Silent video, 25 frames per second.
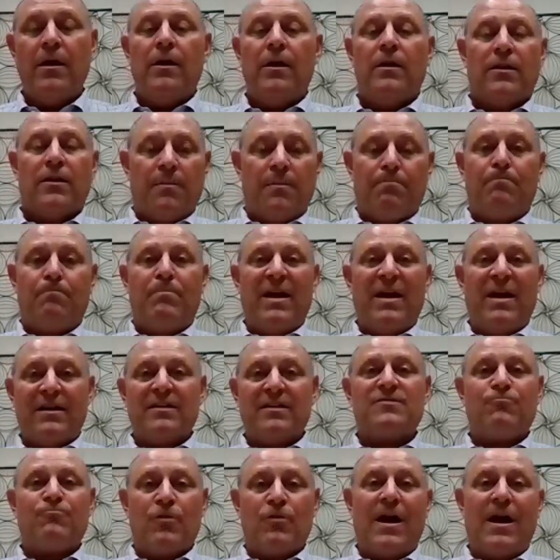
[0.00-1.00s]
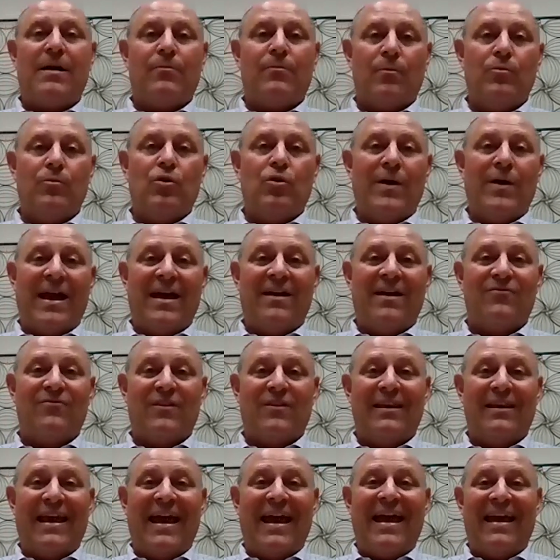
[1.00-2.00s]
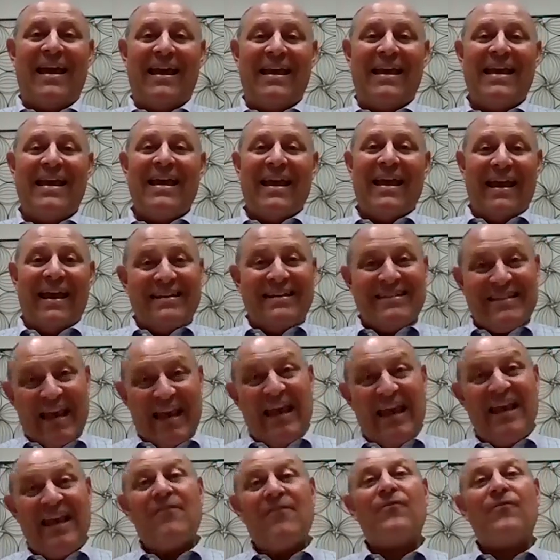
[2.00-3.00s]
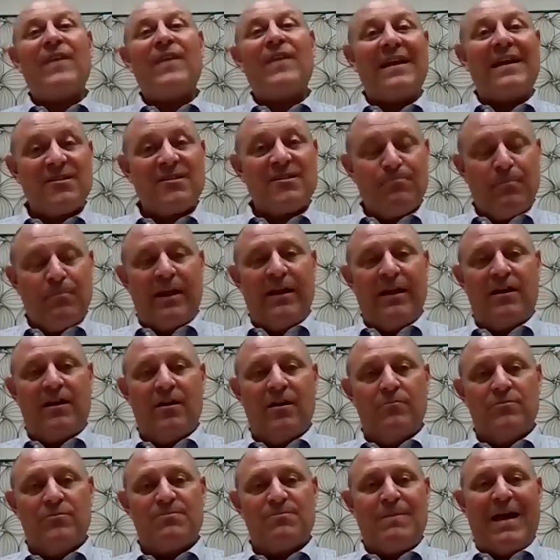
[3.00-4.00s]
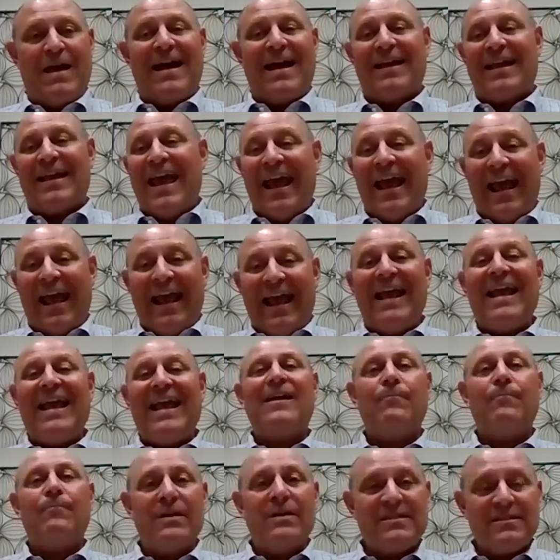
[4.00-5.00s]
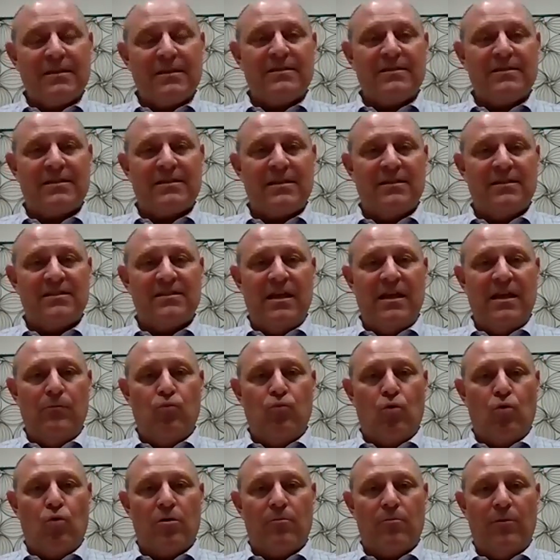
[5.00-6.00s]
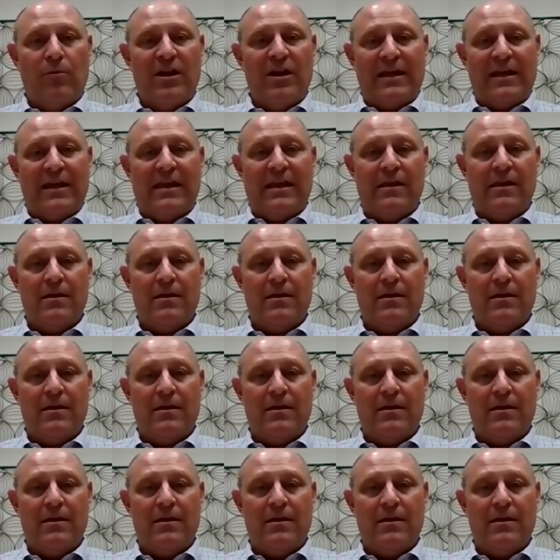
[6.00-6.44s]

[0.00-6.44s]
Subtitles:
The biggest problem you have today is if that spike comes back and businesses need more money,